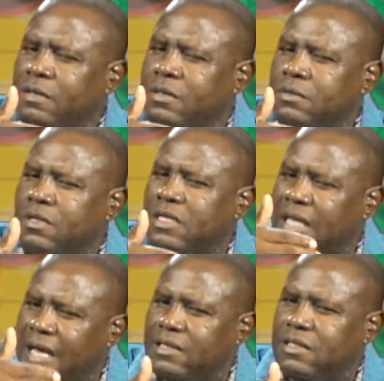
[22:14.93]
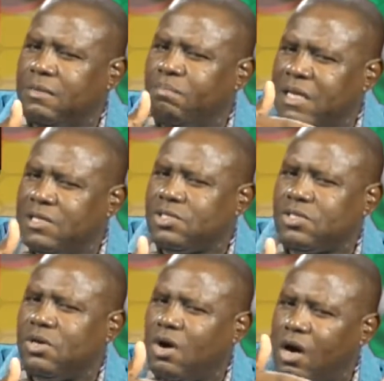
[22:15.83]
to get the
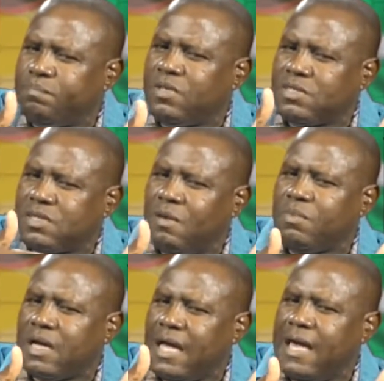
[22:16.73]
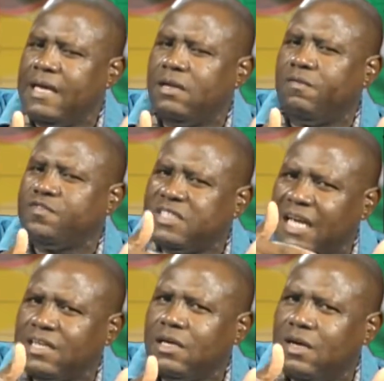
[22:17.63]
minister up to some kind of
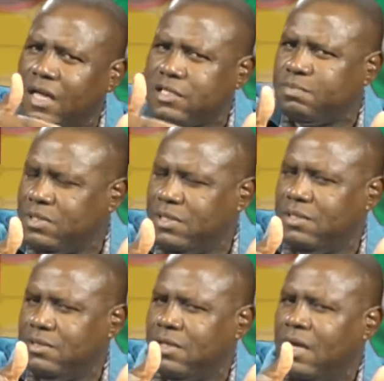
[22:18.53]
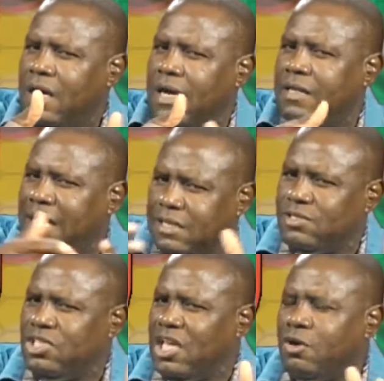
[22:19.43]
technical expertise that
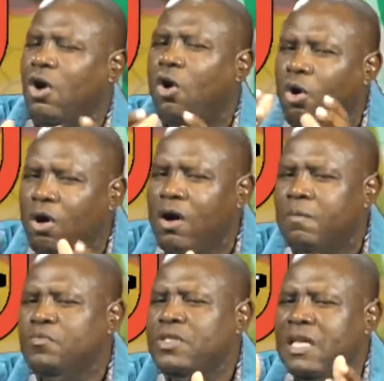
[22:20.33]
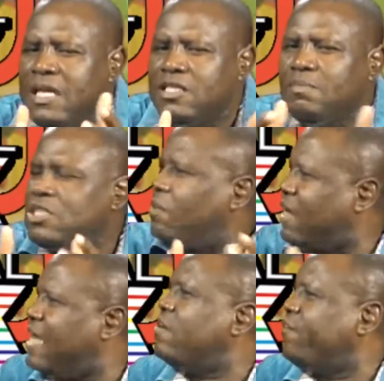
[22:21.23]
is there, or there need to be some
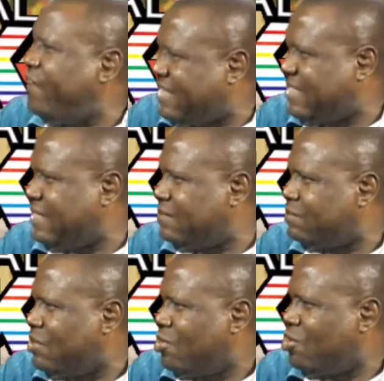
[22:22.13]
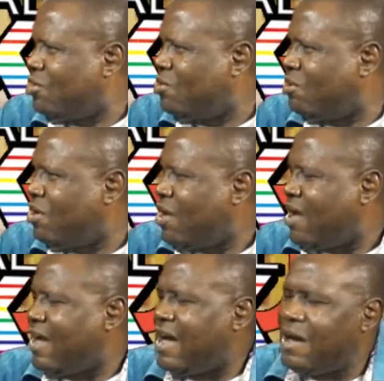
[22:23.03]
kind of vetting.
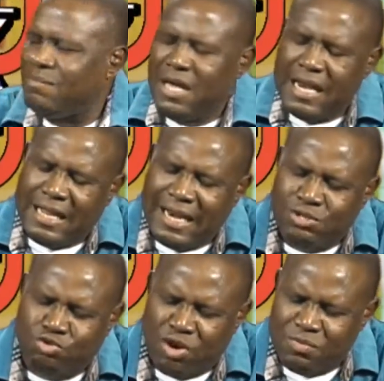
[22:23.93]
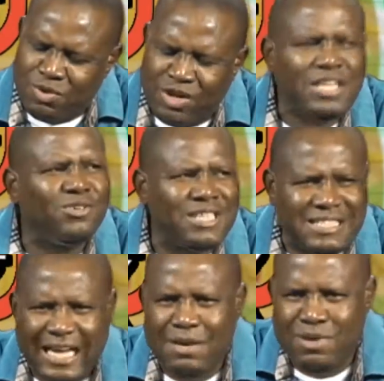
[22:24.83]
Let's run. We're running out of
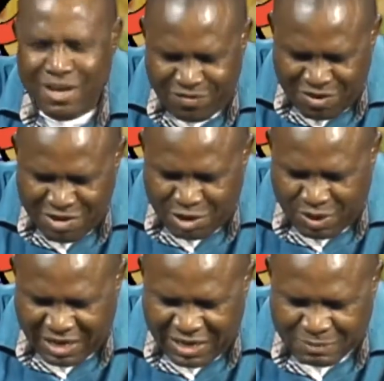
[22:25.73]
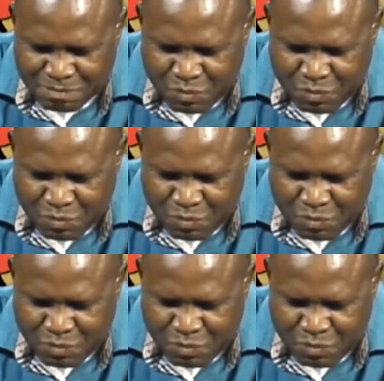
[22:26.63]
time here very quickly.